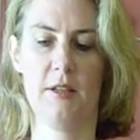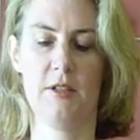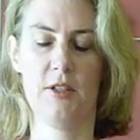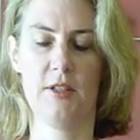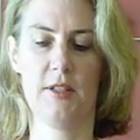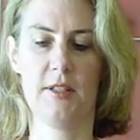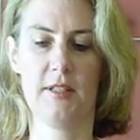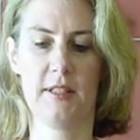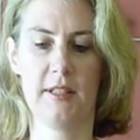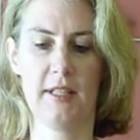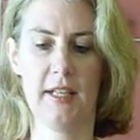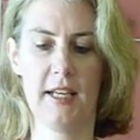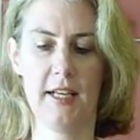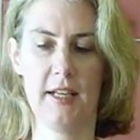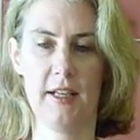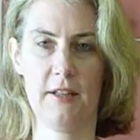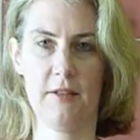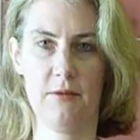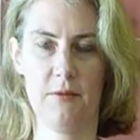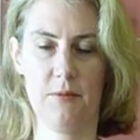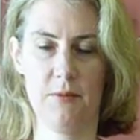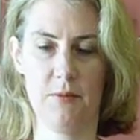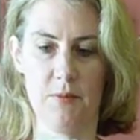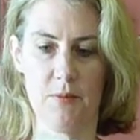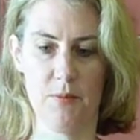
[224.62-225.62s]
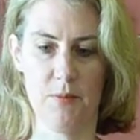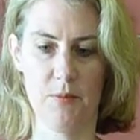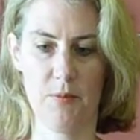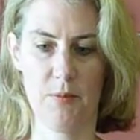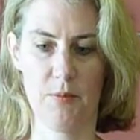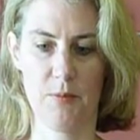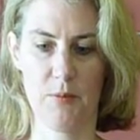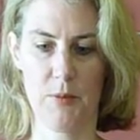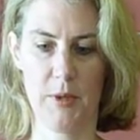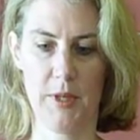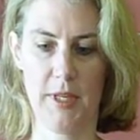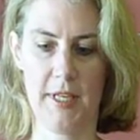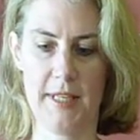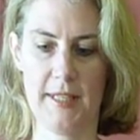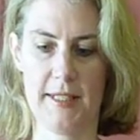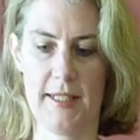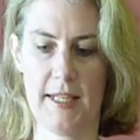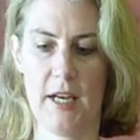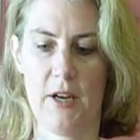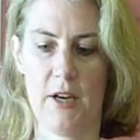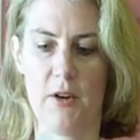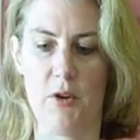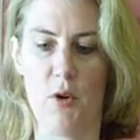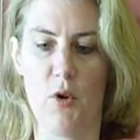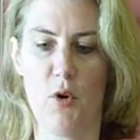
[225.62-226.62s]
just kind of bring it
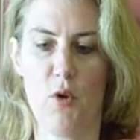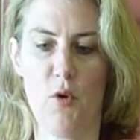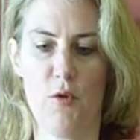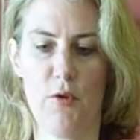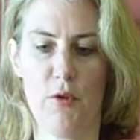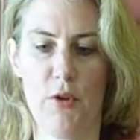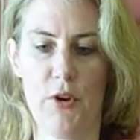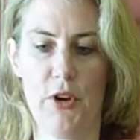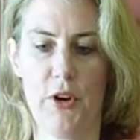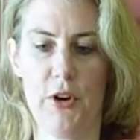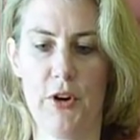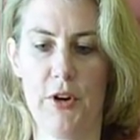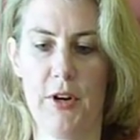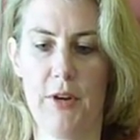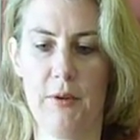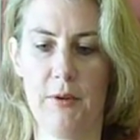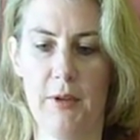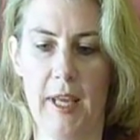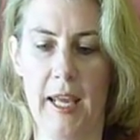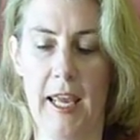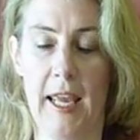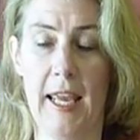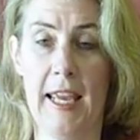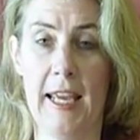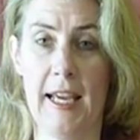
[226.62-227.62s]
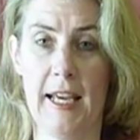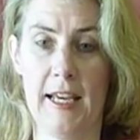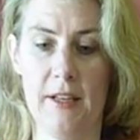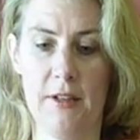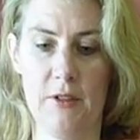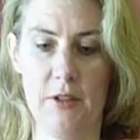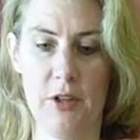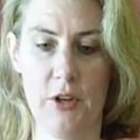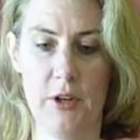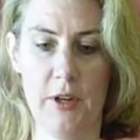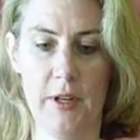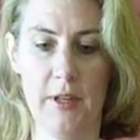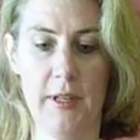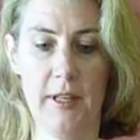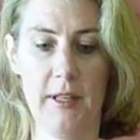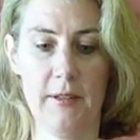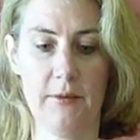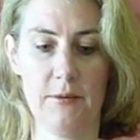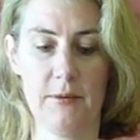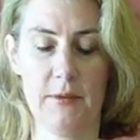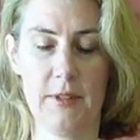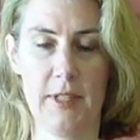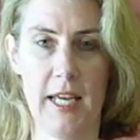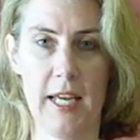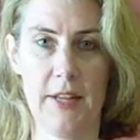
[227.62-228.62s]
down over your hand. You've
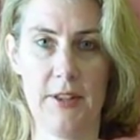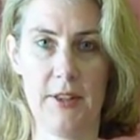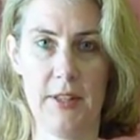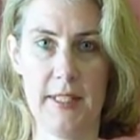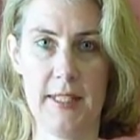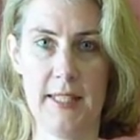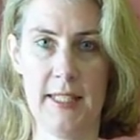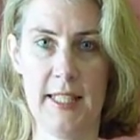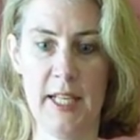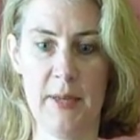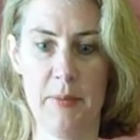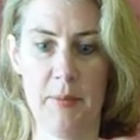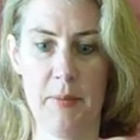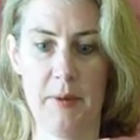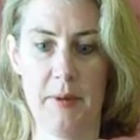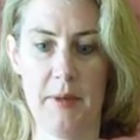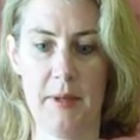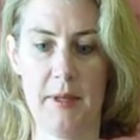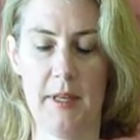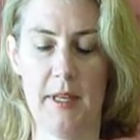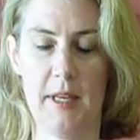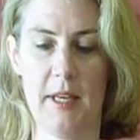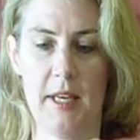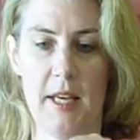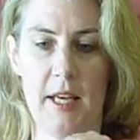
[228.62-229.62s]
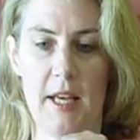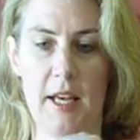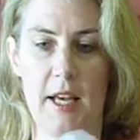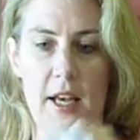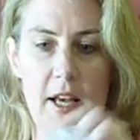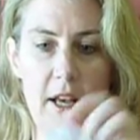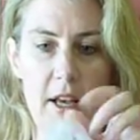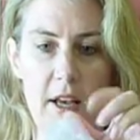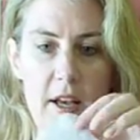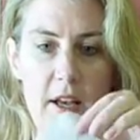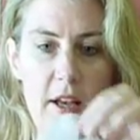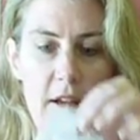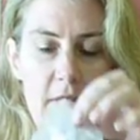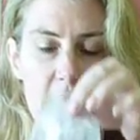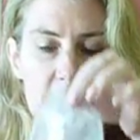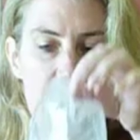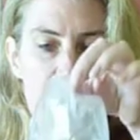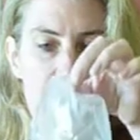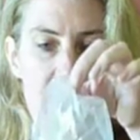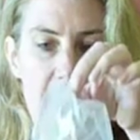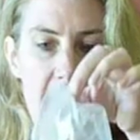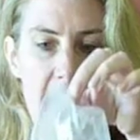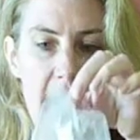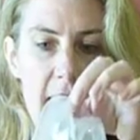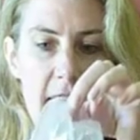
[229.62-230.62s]
got the tip of the
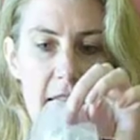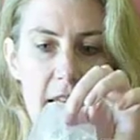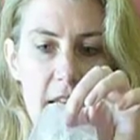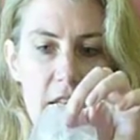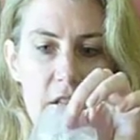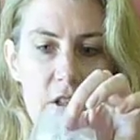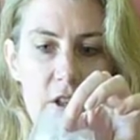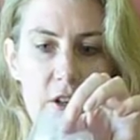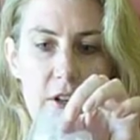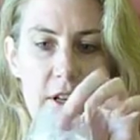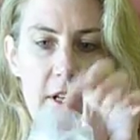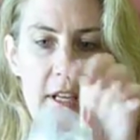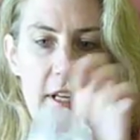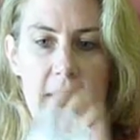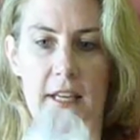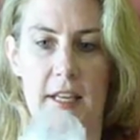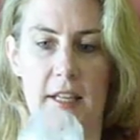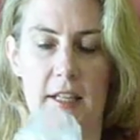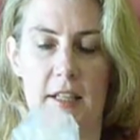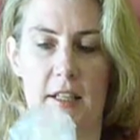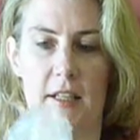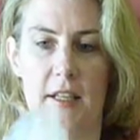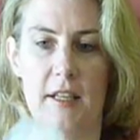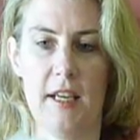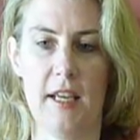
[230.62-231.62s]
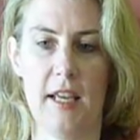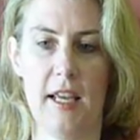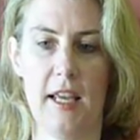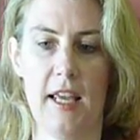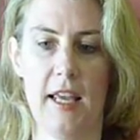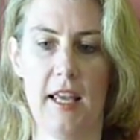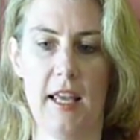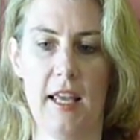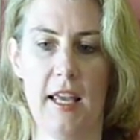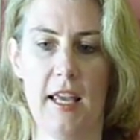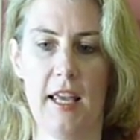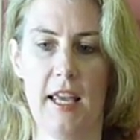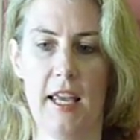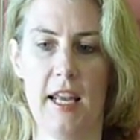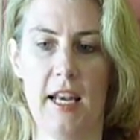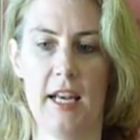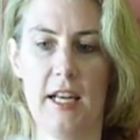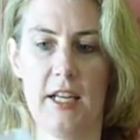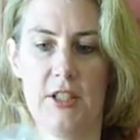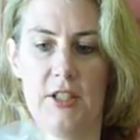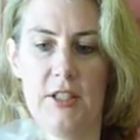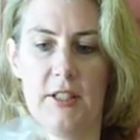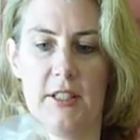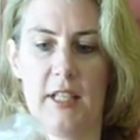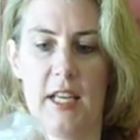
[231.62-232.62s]
bag in your hand, and
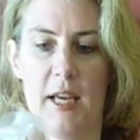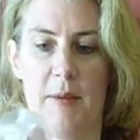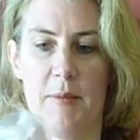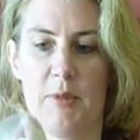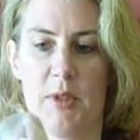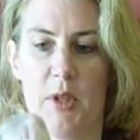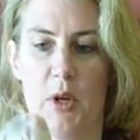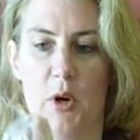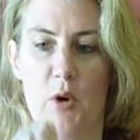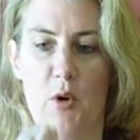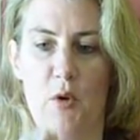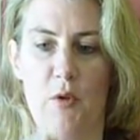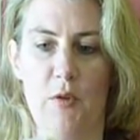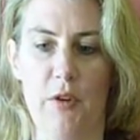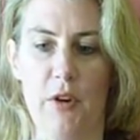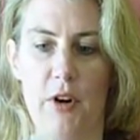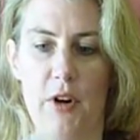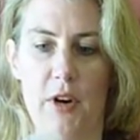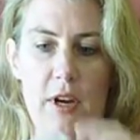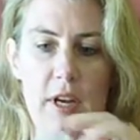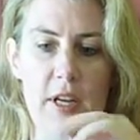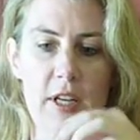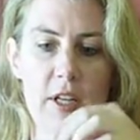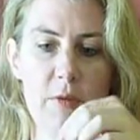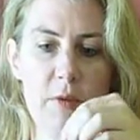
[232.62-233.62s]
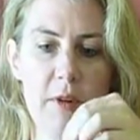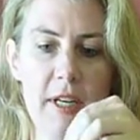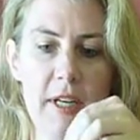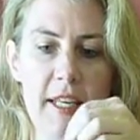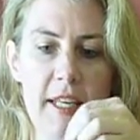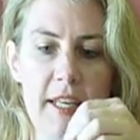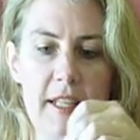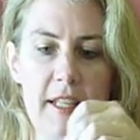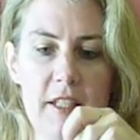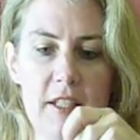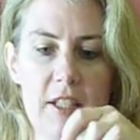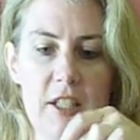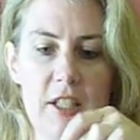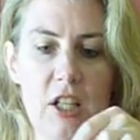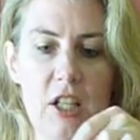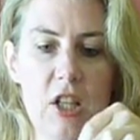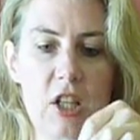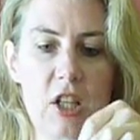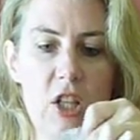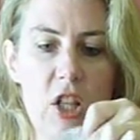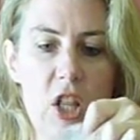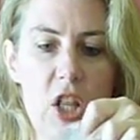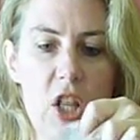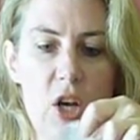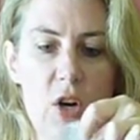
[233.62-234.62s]
it just comes over. And you want to get as
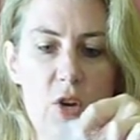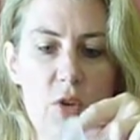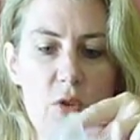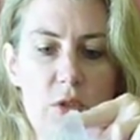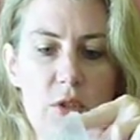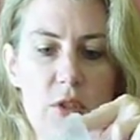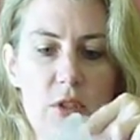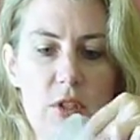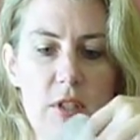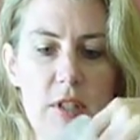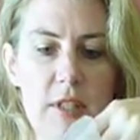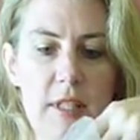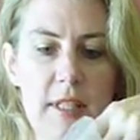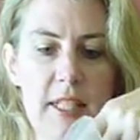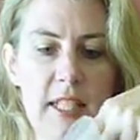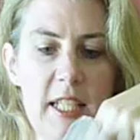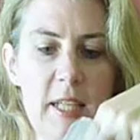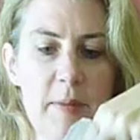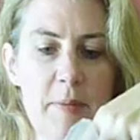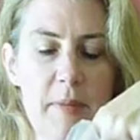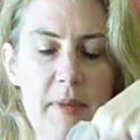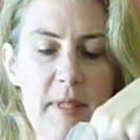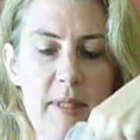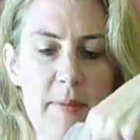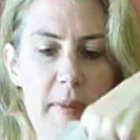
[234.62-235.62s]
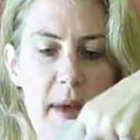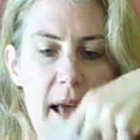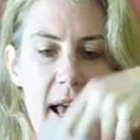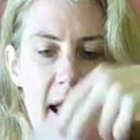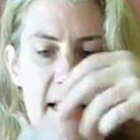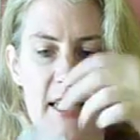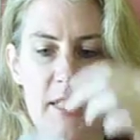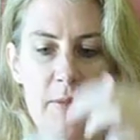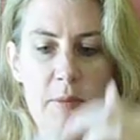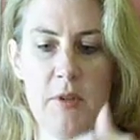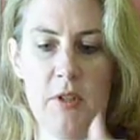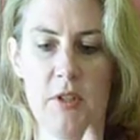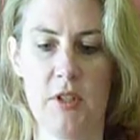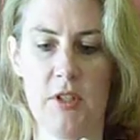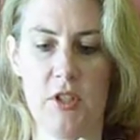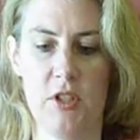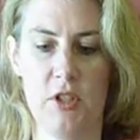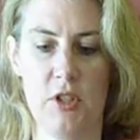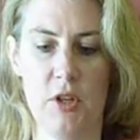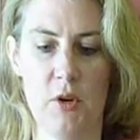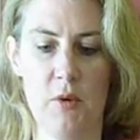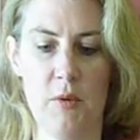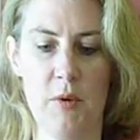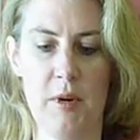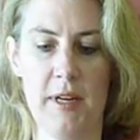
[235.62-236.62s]
close to the tip as possible because you
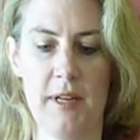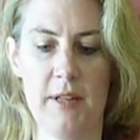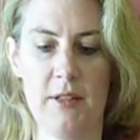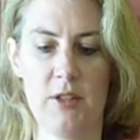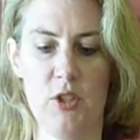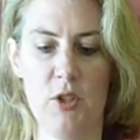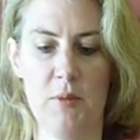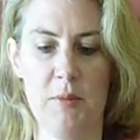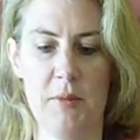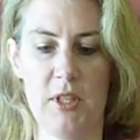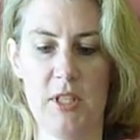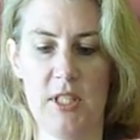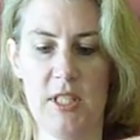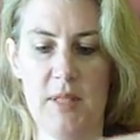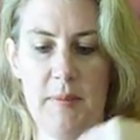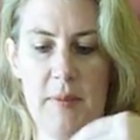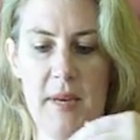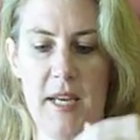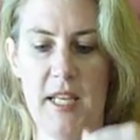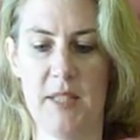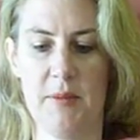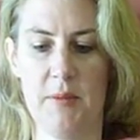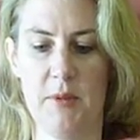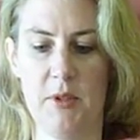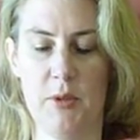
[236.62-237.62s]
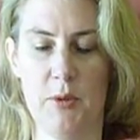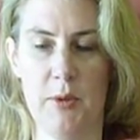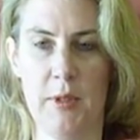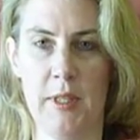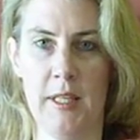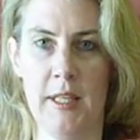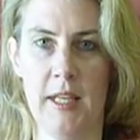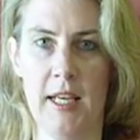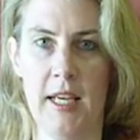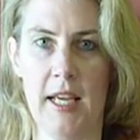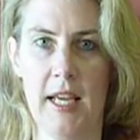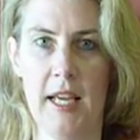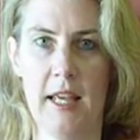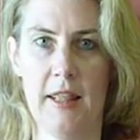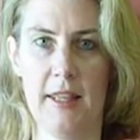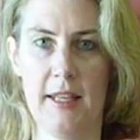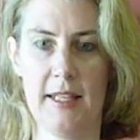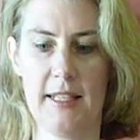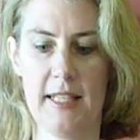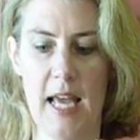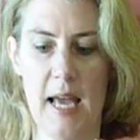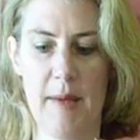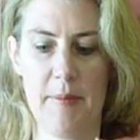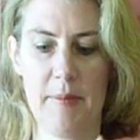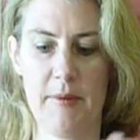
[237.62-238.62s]
don't want it too much space between the
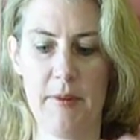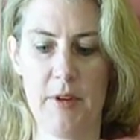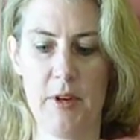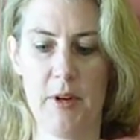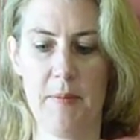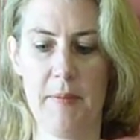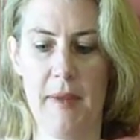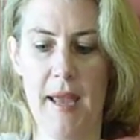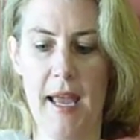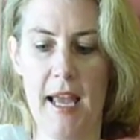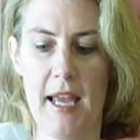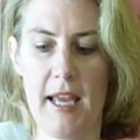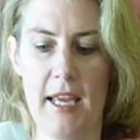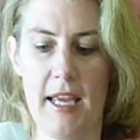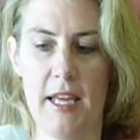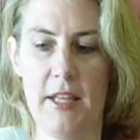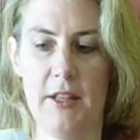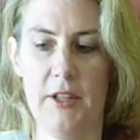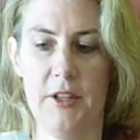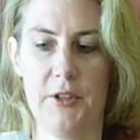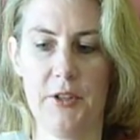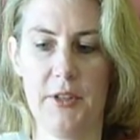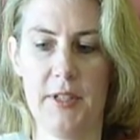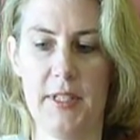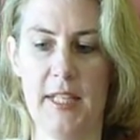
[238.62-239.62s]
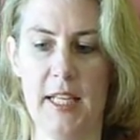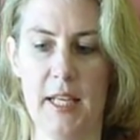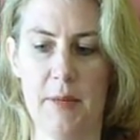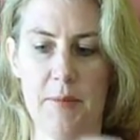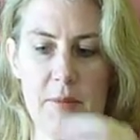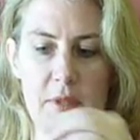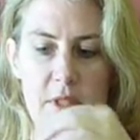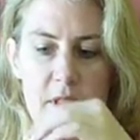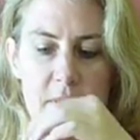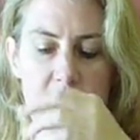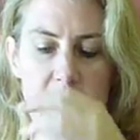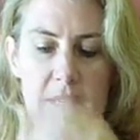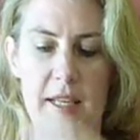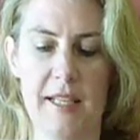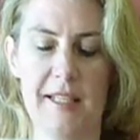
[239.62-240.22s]
top of your bag and your tip, just